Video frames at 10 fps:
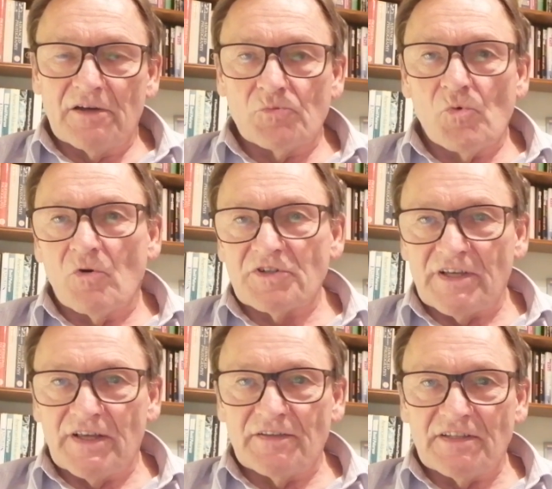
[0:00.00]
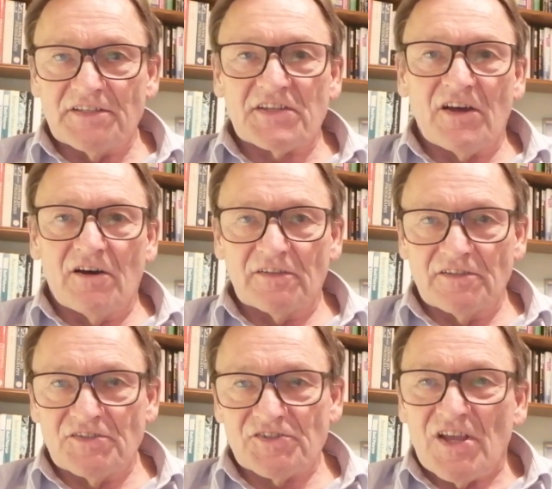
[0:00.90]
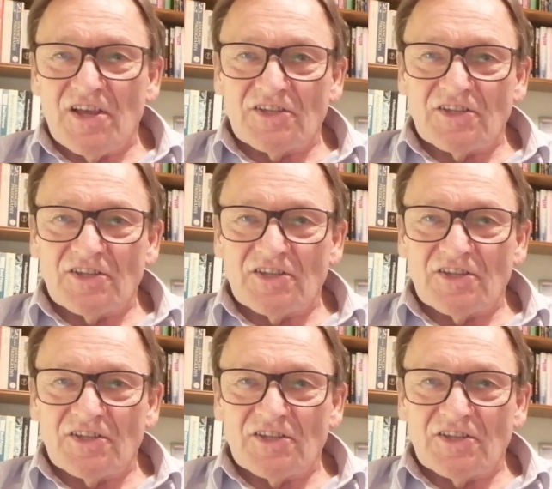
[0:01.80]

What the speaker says: water these gardens.